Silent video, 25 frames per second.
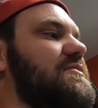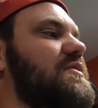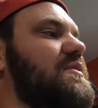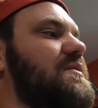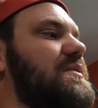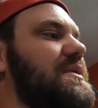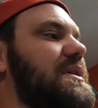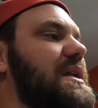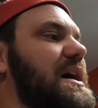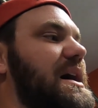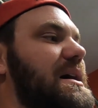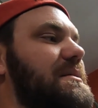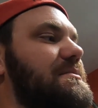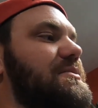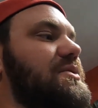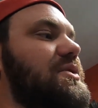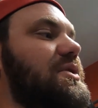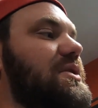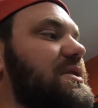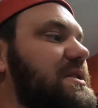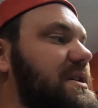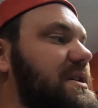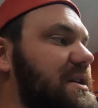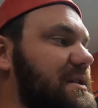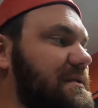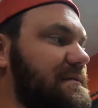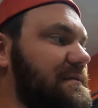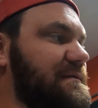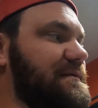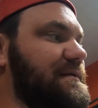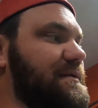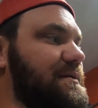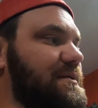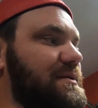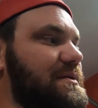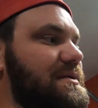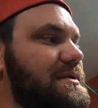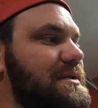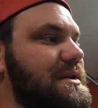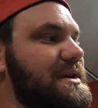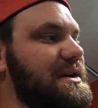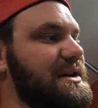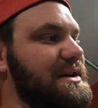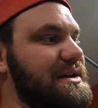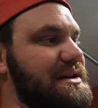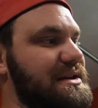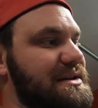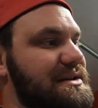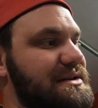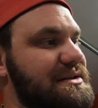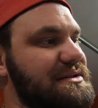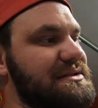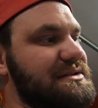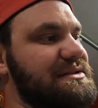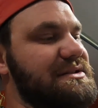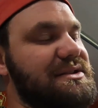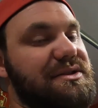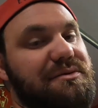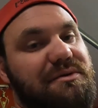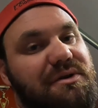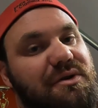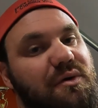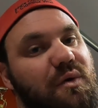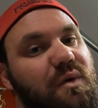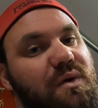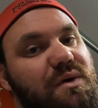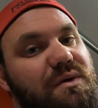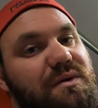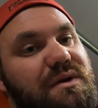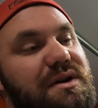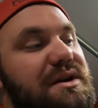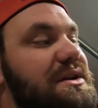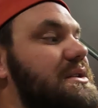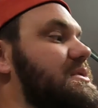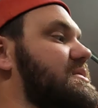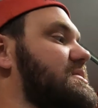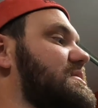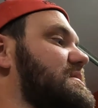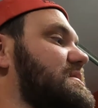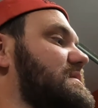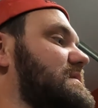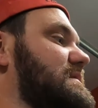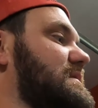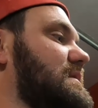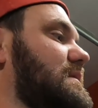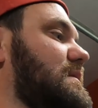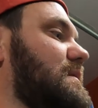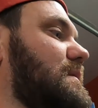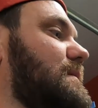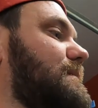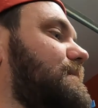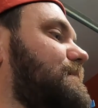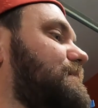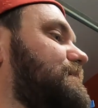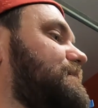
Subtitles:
What I'm looking for is 3/4 inch. So